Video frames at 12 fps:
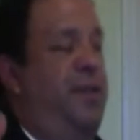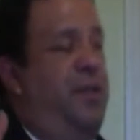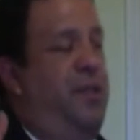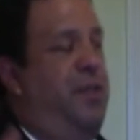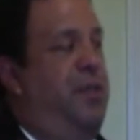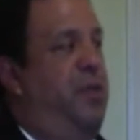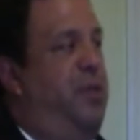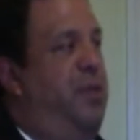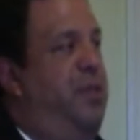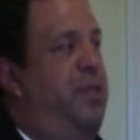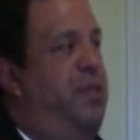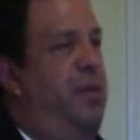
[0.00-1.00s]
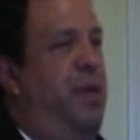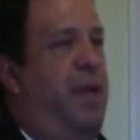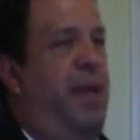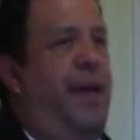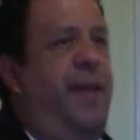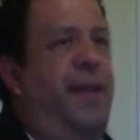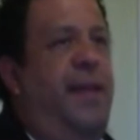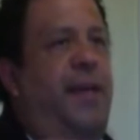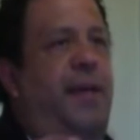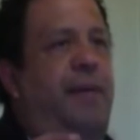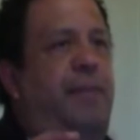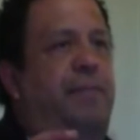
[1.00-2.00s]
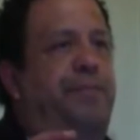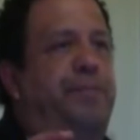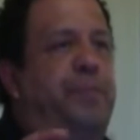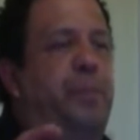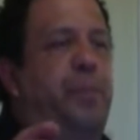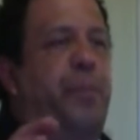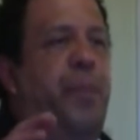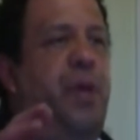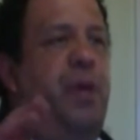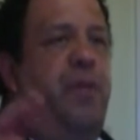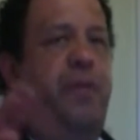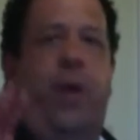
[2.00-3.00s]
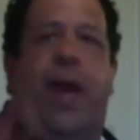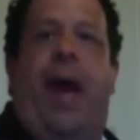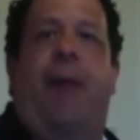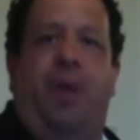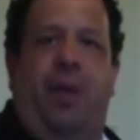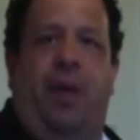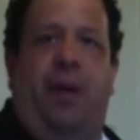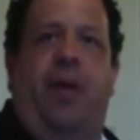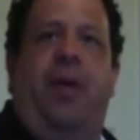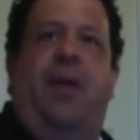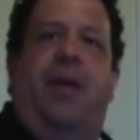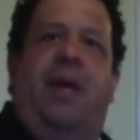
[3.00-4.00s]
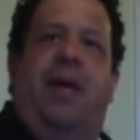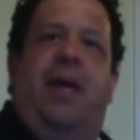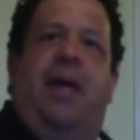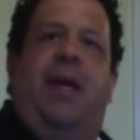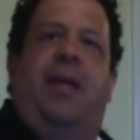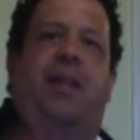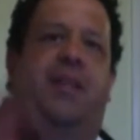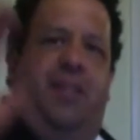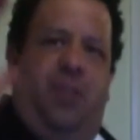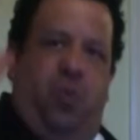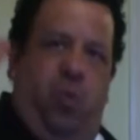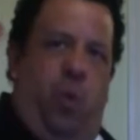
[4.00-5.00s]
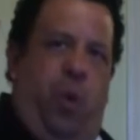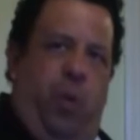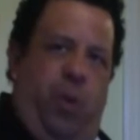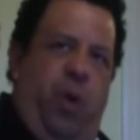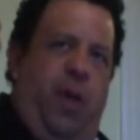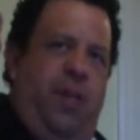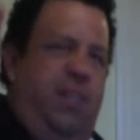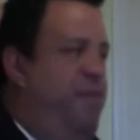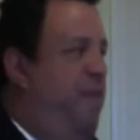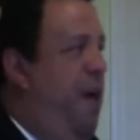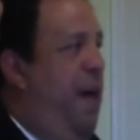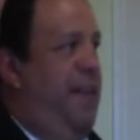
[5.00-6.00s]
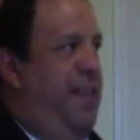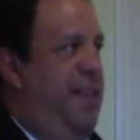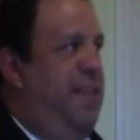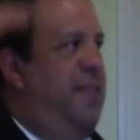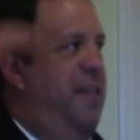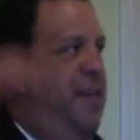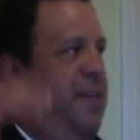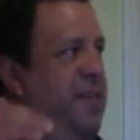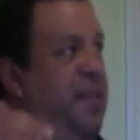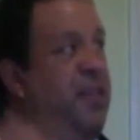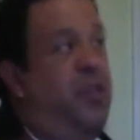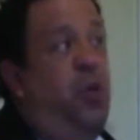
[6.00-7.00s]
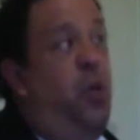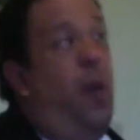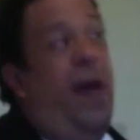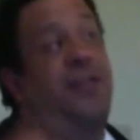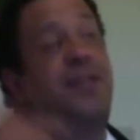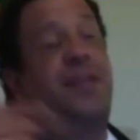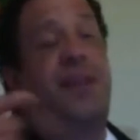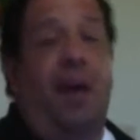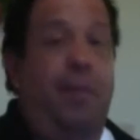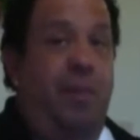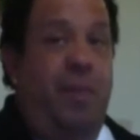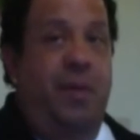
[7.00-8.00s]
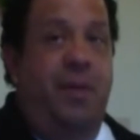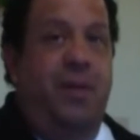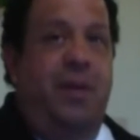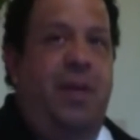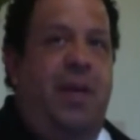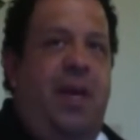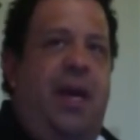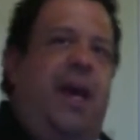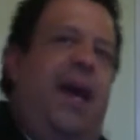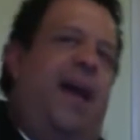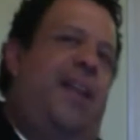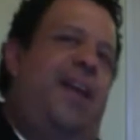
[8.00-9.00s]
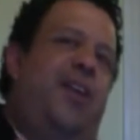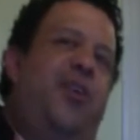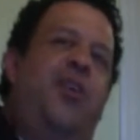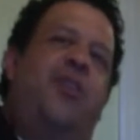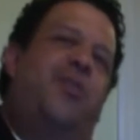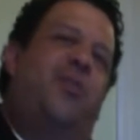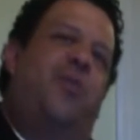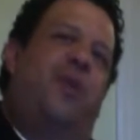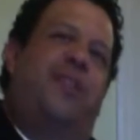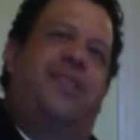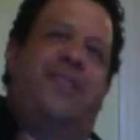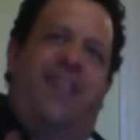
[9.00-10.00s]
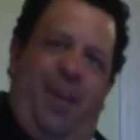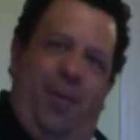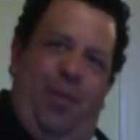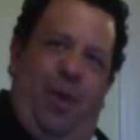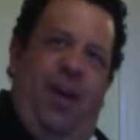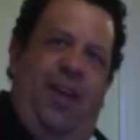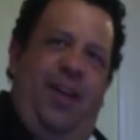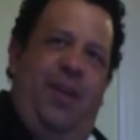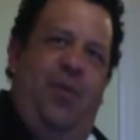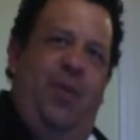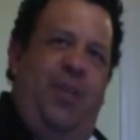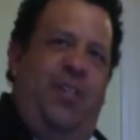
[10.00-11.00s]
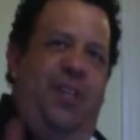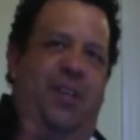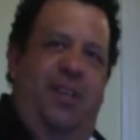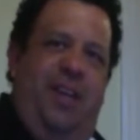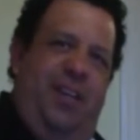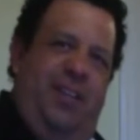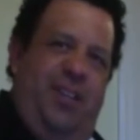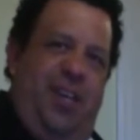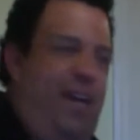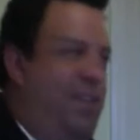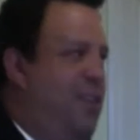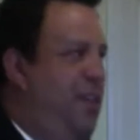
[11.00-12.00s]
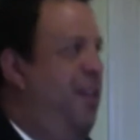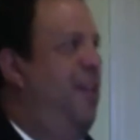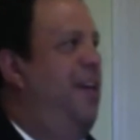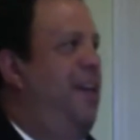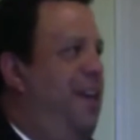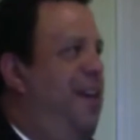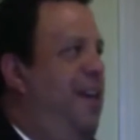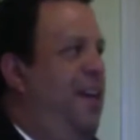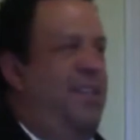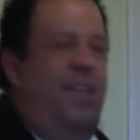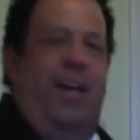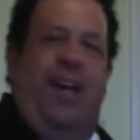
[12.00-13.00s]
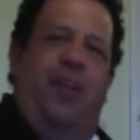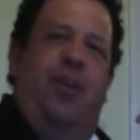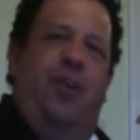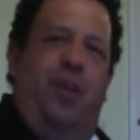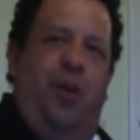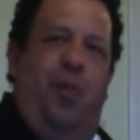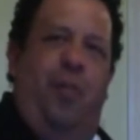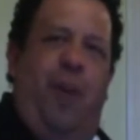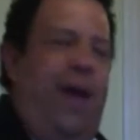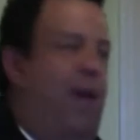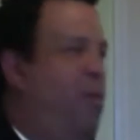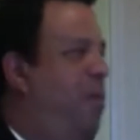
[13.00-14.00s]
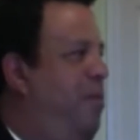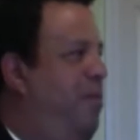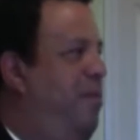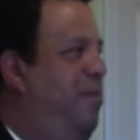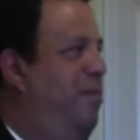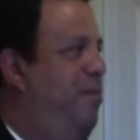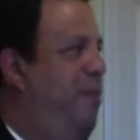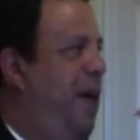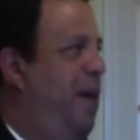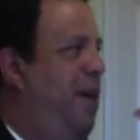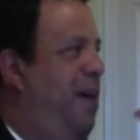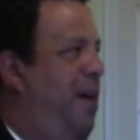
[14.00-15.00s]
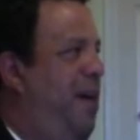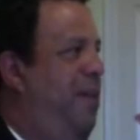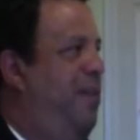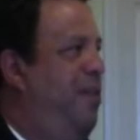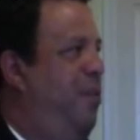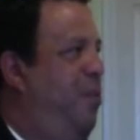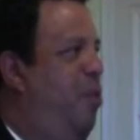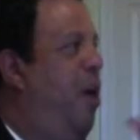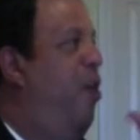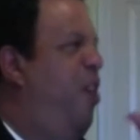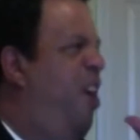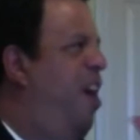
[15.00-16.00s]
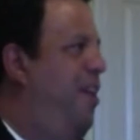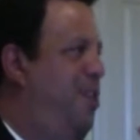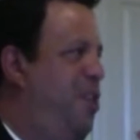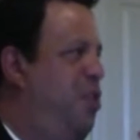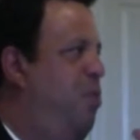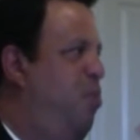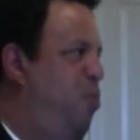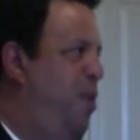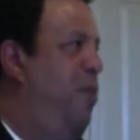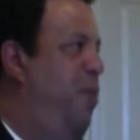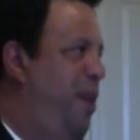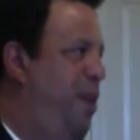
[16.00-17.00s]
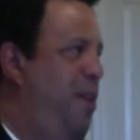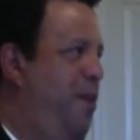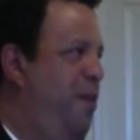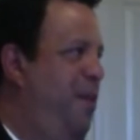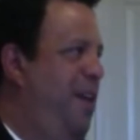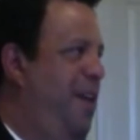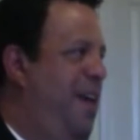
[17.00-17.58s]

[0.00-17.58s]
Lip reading: students like the vocabulary this is what we want to define these things. And then so you ask them. And then you use the word schema, which in education, it's like your your prior knowledge that you bring with you.